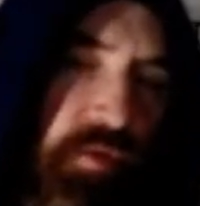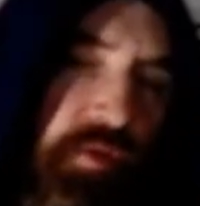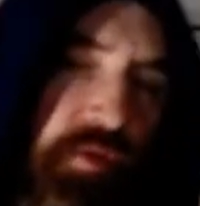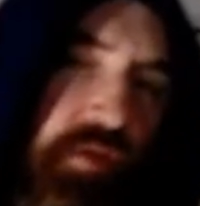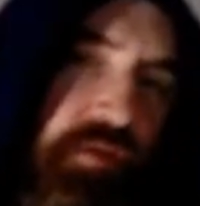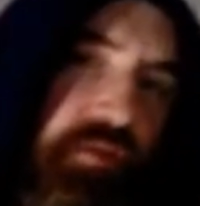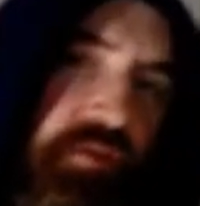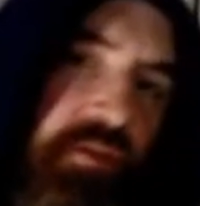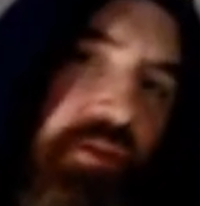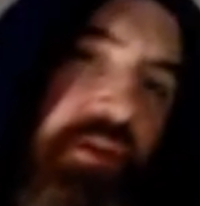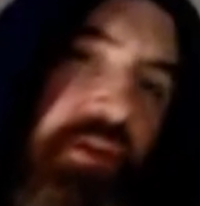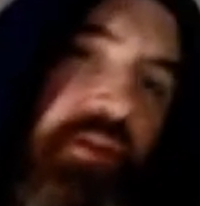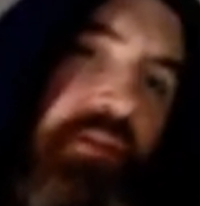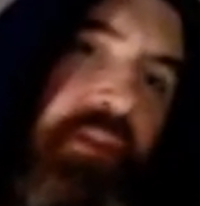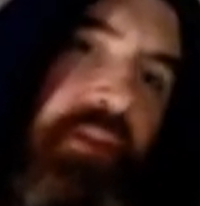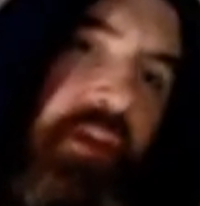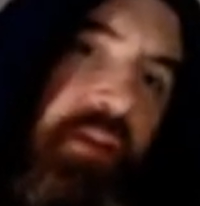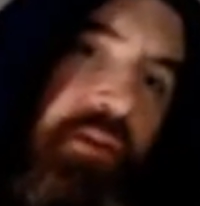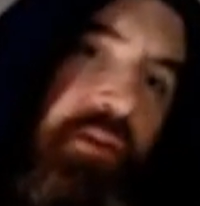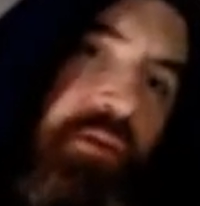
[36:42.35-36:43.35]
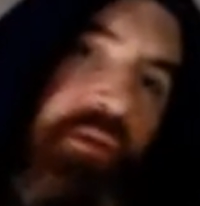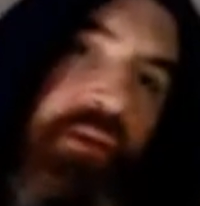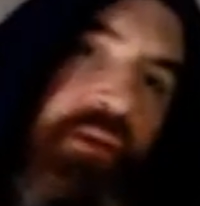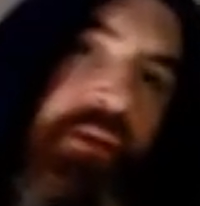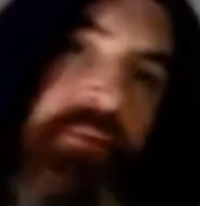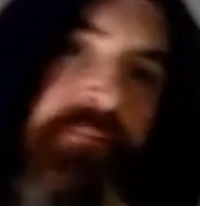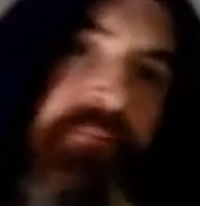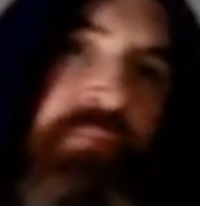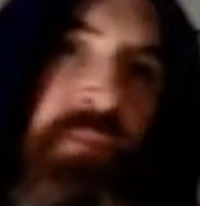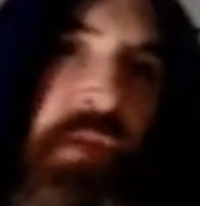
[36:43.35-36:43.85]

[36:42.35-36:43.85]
You'll start hearing that and going,